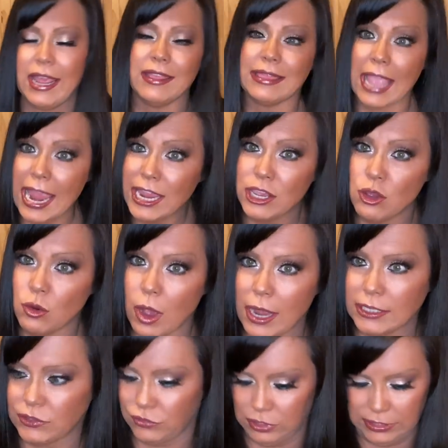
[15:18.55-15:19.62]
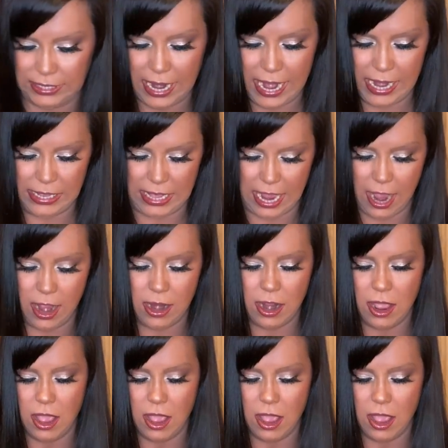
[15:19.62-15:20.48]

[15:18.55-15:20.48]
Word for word: And thank you guys for saying that.